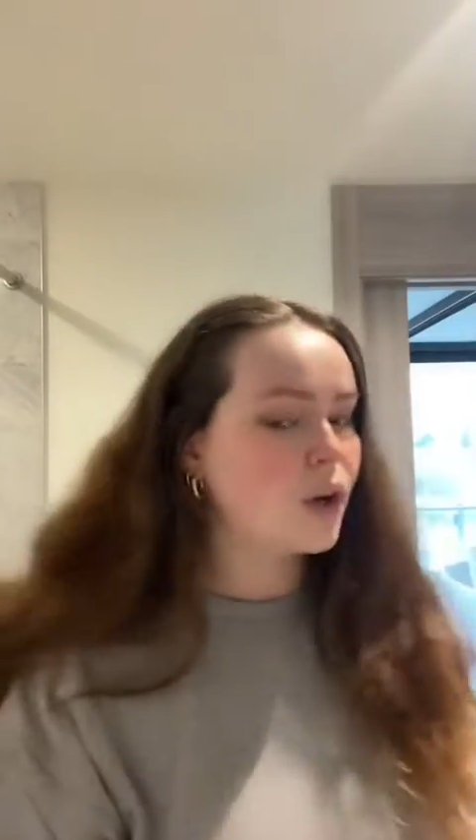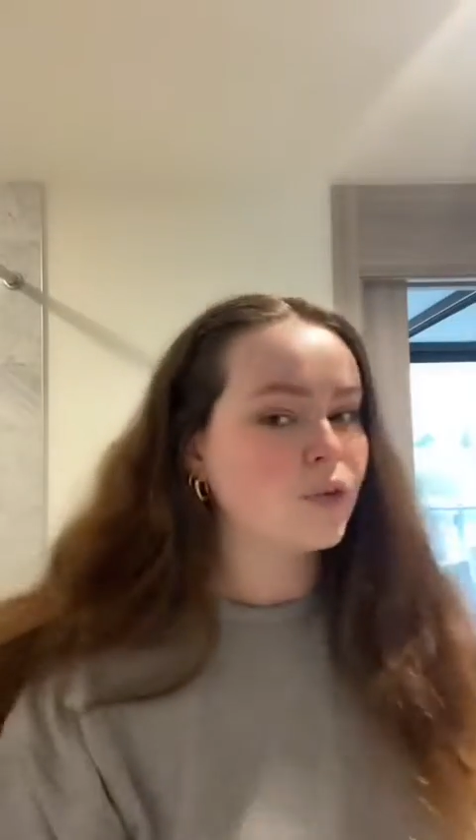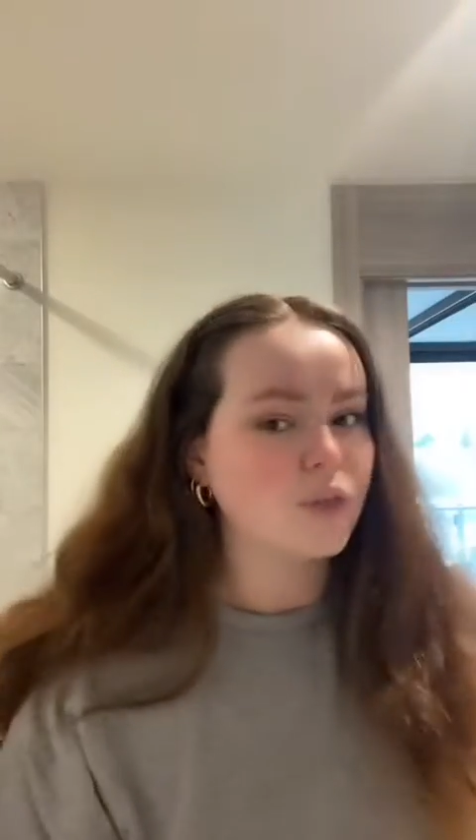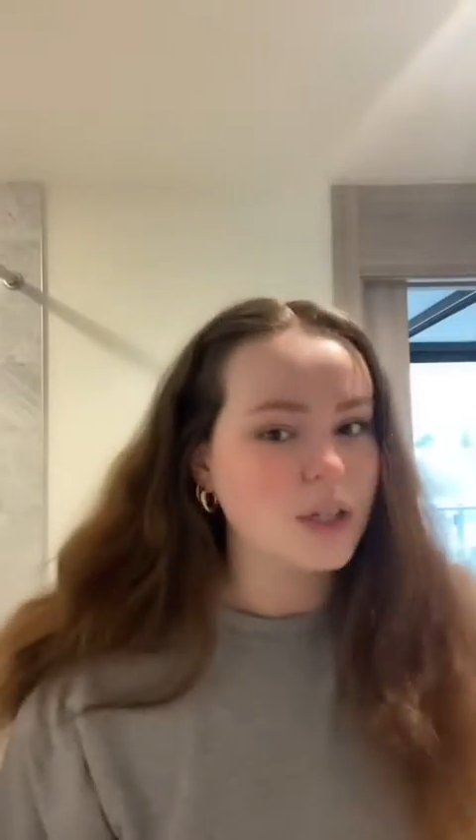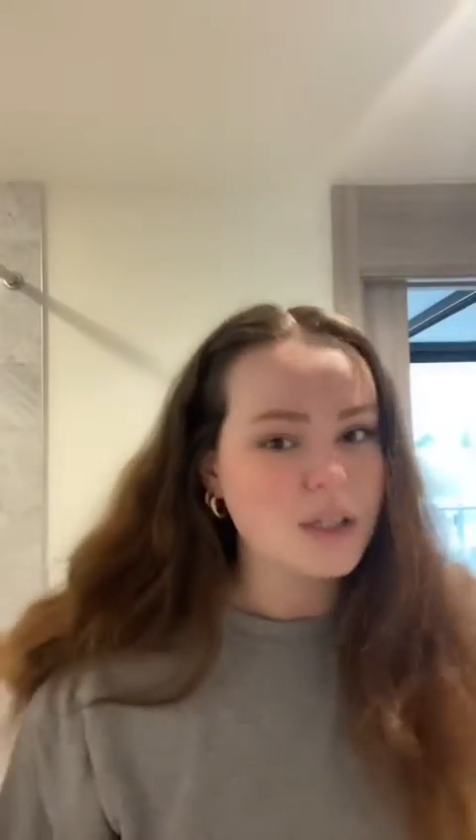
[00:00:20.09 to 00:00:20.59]

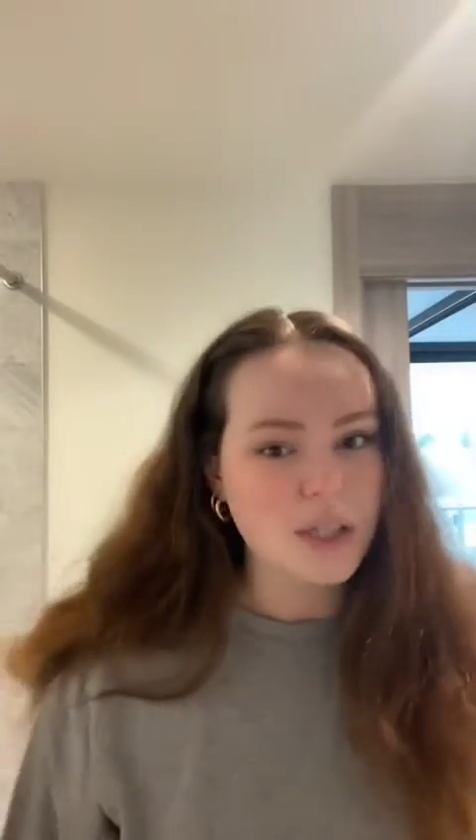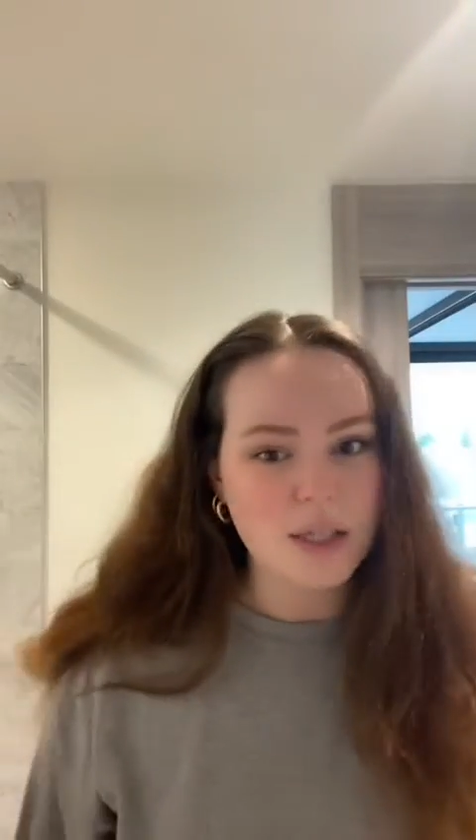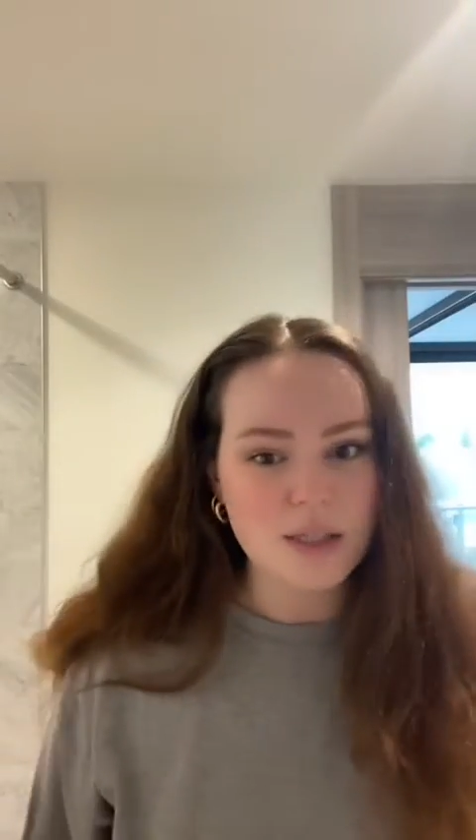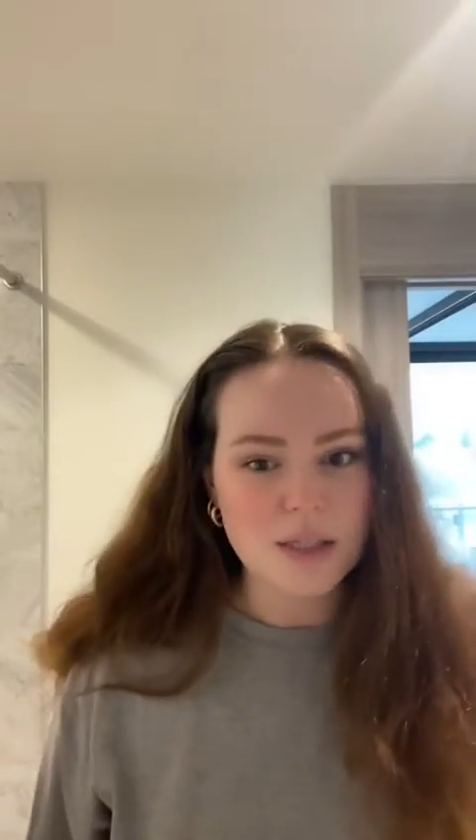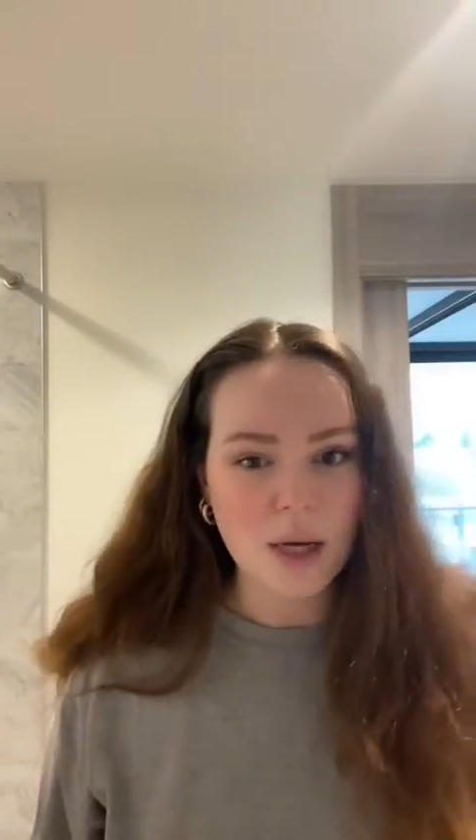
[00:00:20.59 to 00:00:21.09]

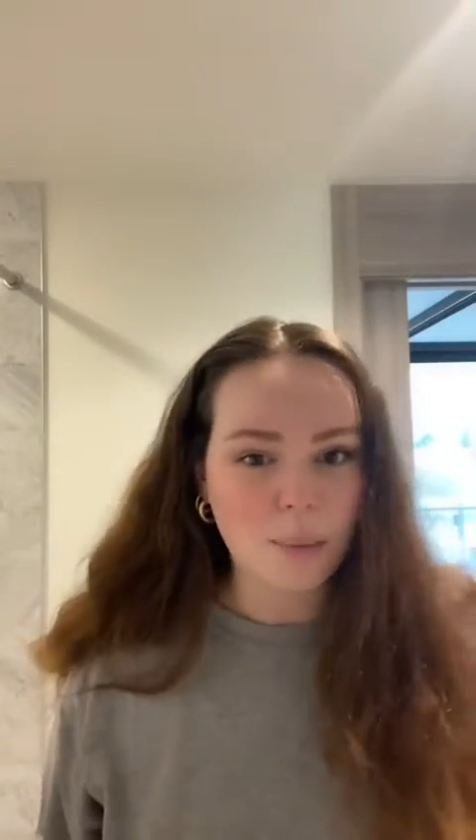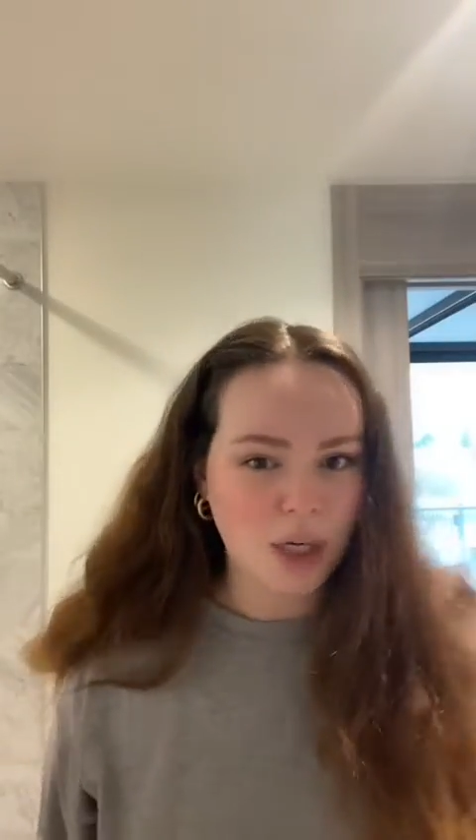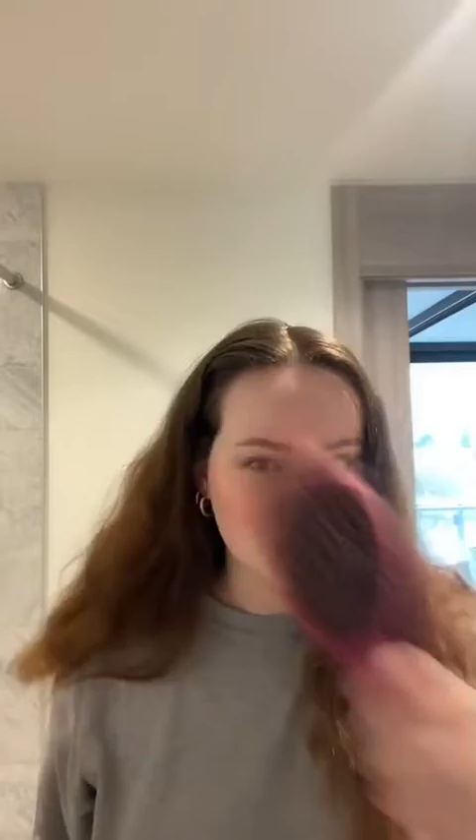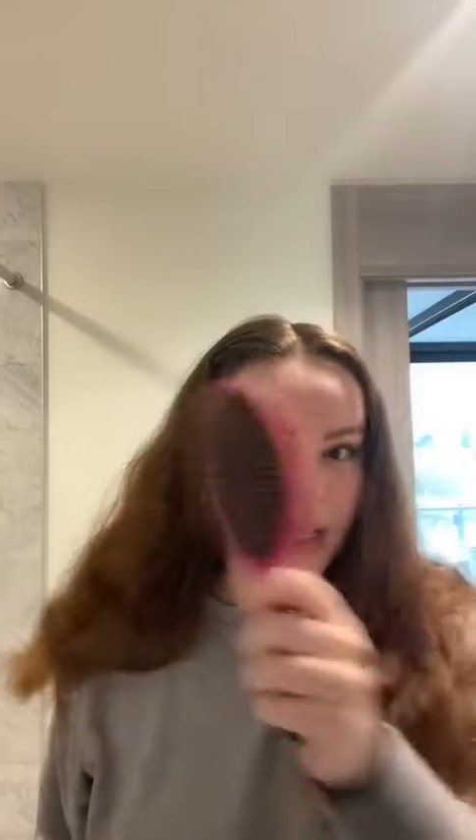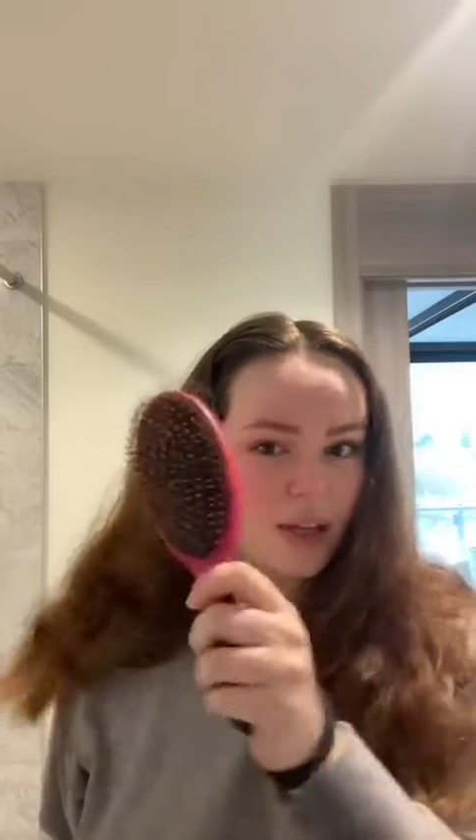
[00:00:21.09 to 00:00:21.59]
versus a
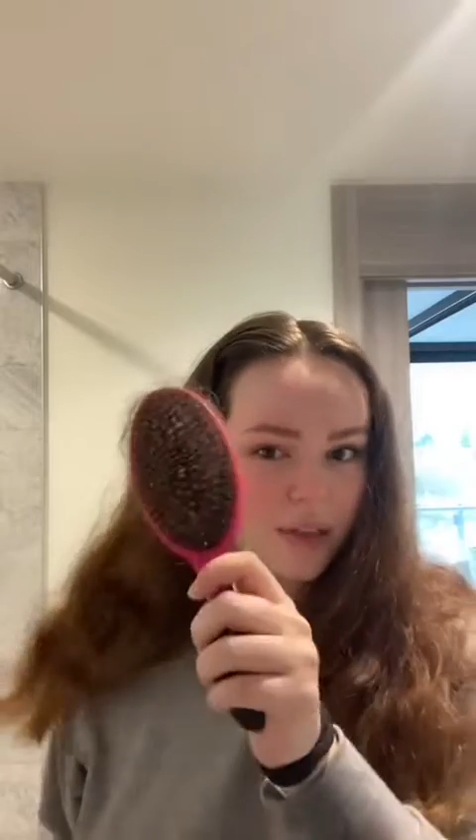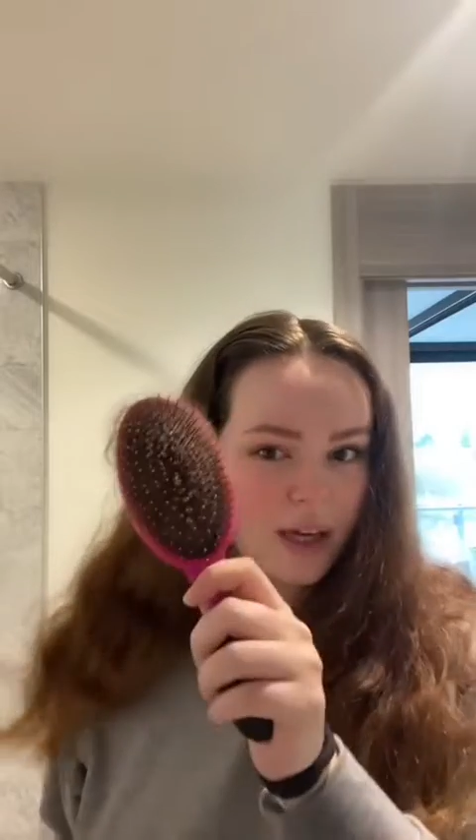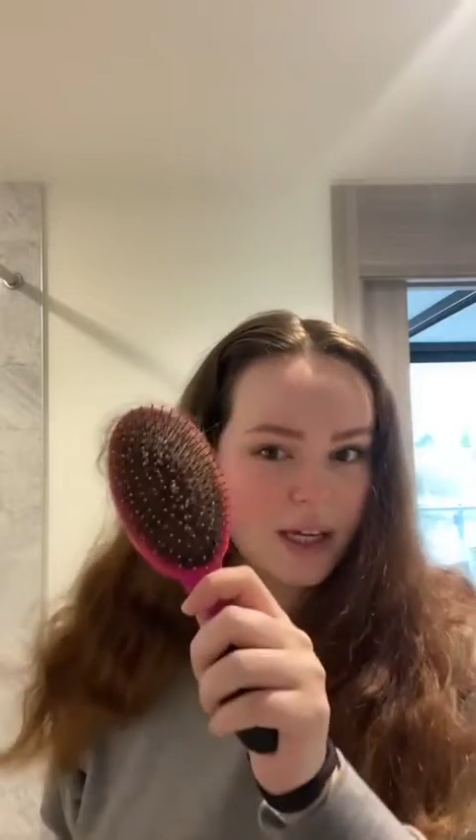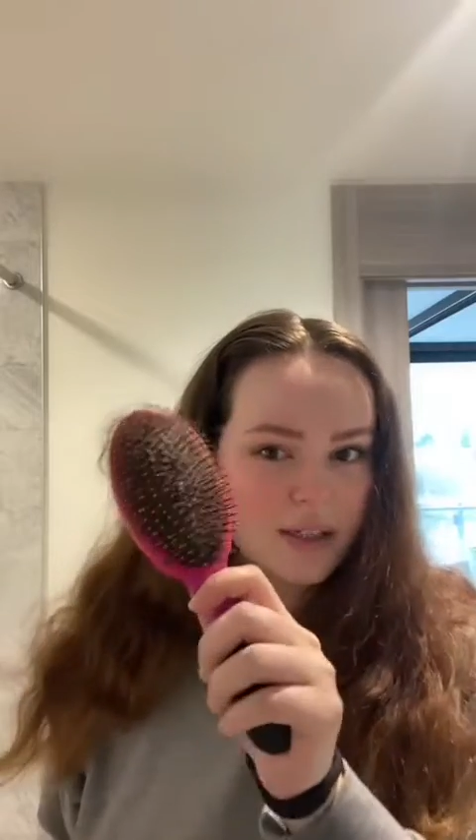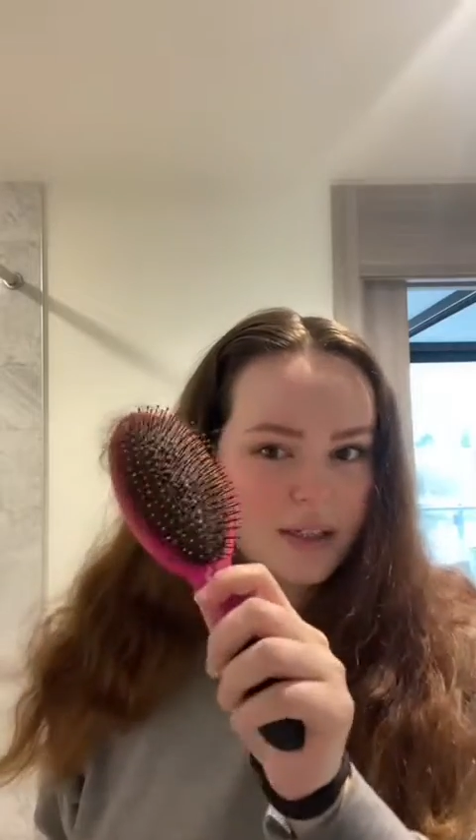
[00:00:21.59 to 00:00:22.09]
brush like
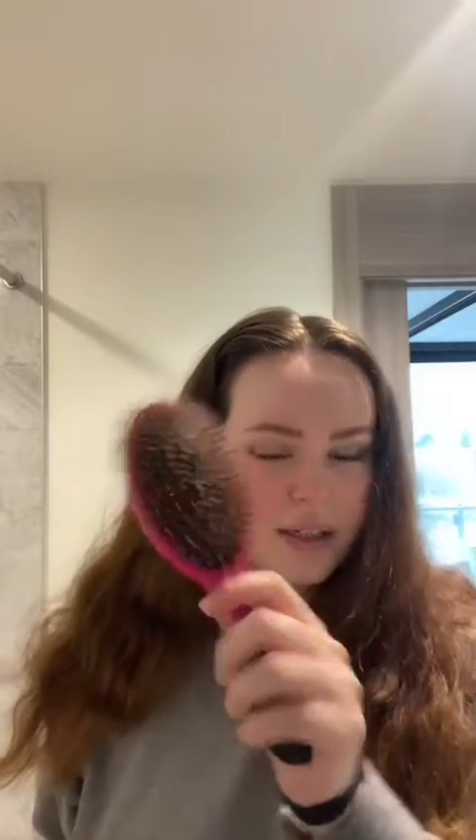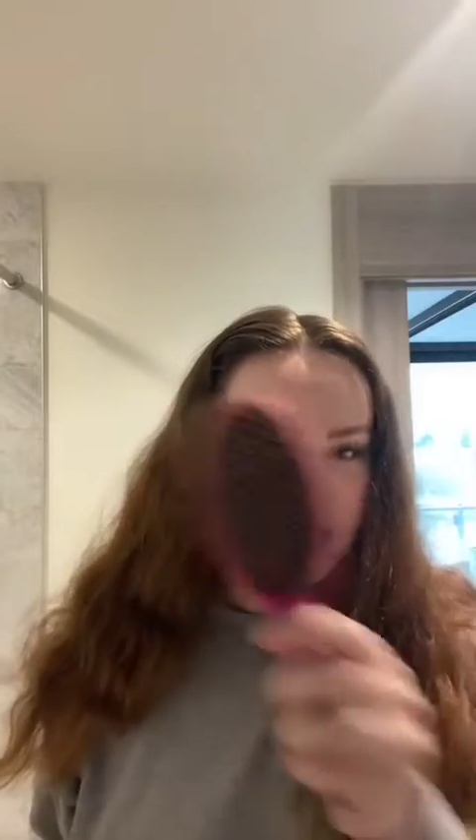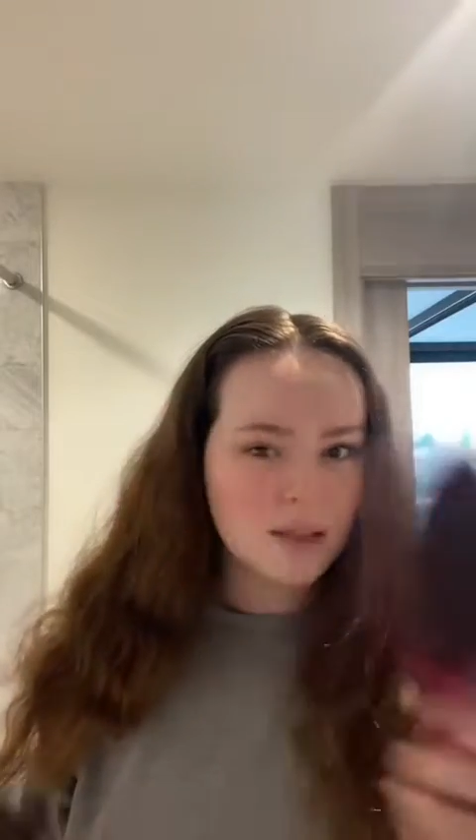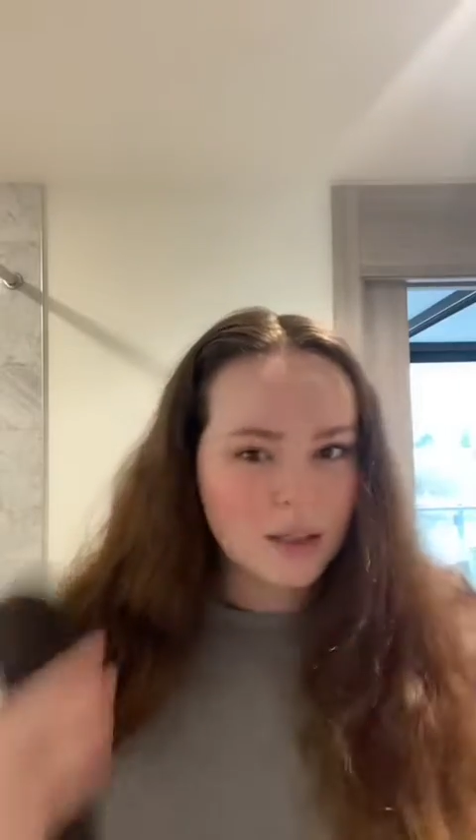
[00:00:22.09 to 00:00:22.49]
this